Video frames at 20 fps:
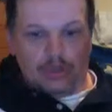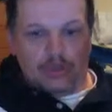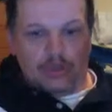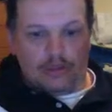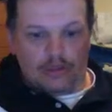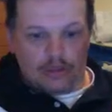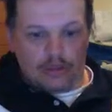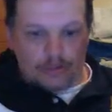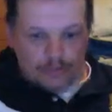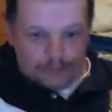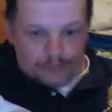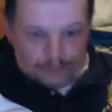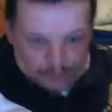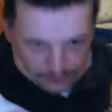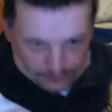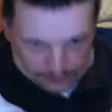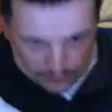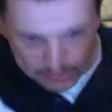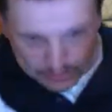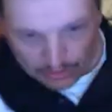
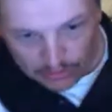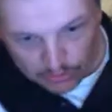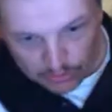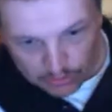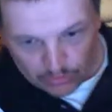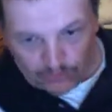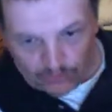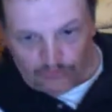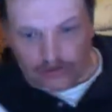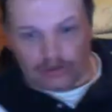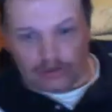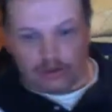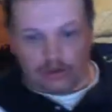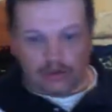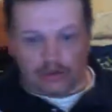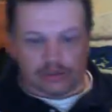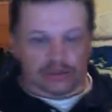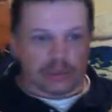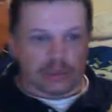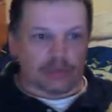Within the
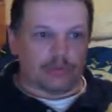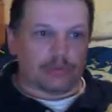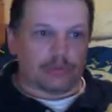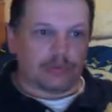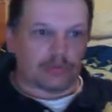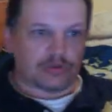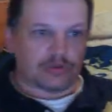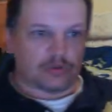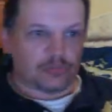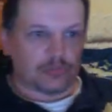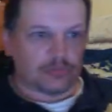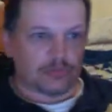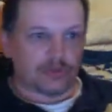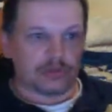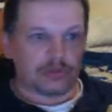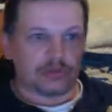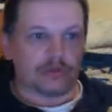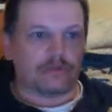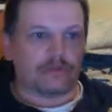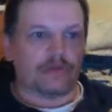last couple of months I bought
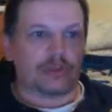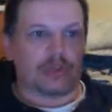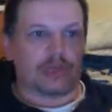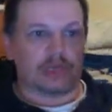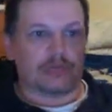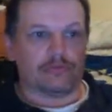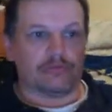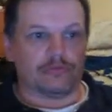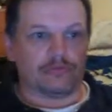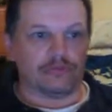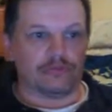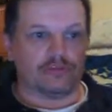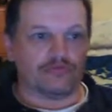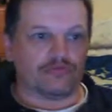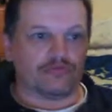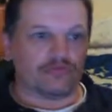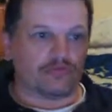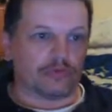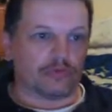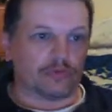myself a couple of rods,
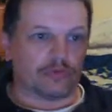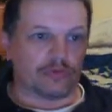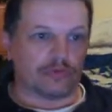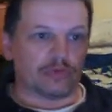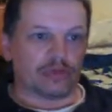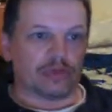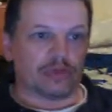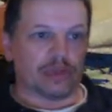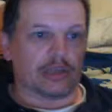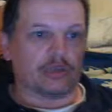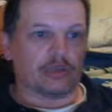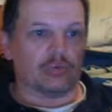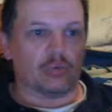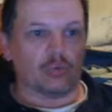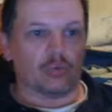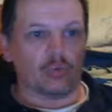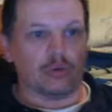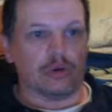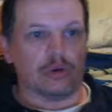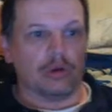reels,
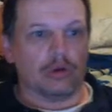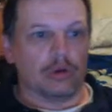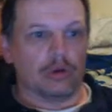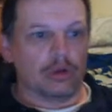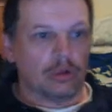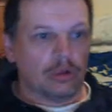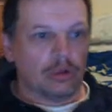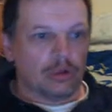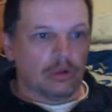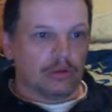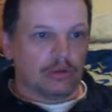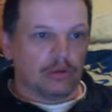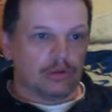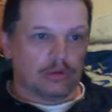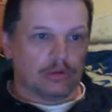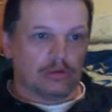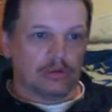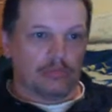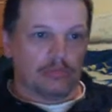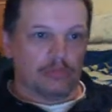tackle,
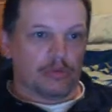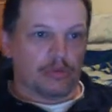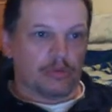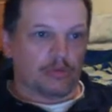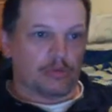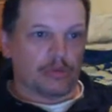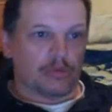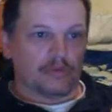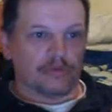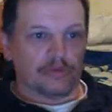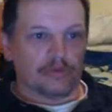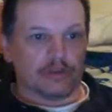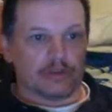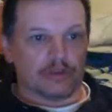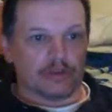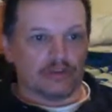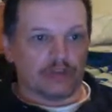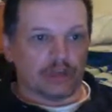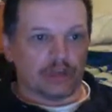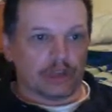a bivvy, a
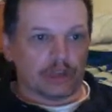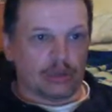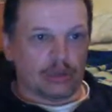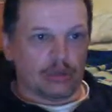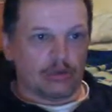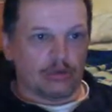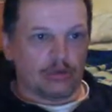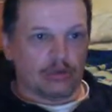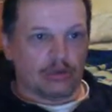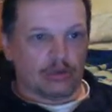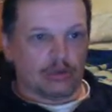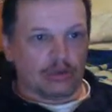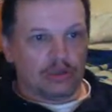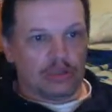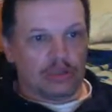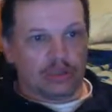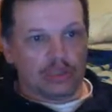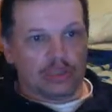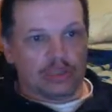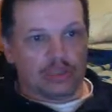chair,
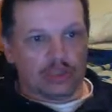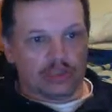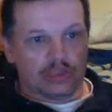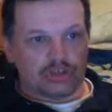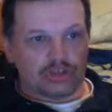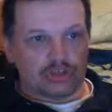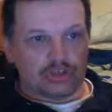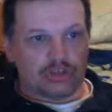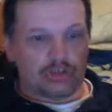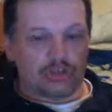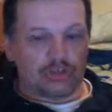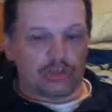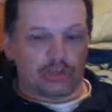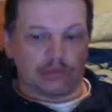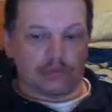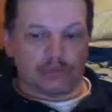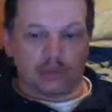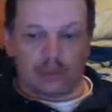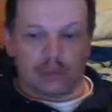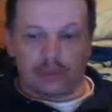catch net,
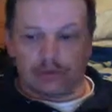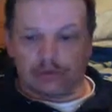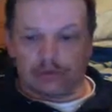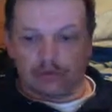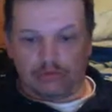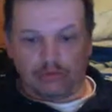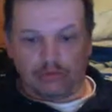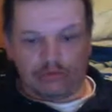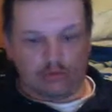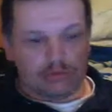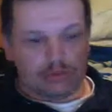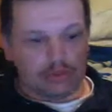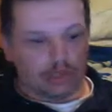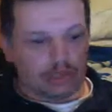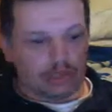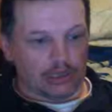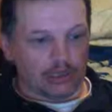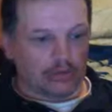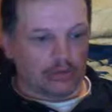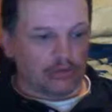keep net,
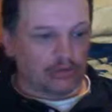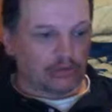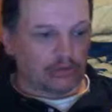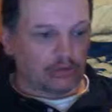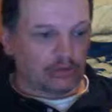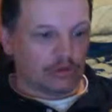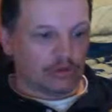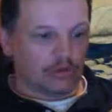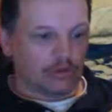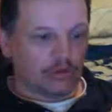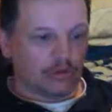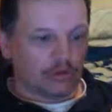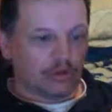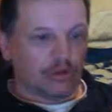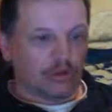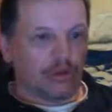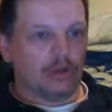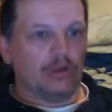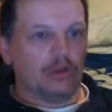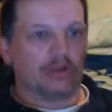and
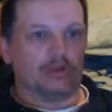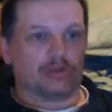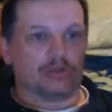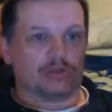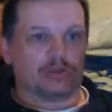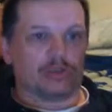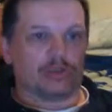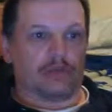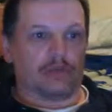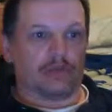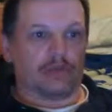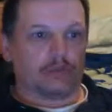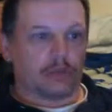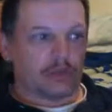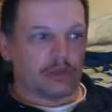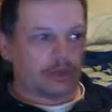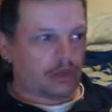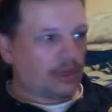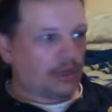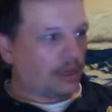lots of different
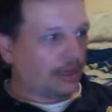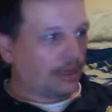bait.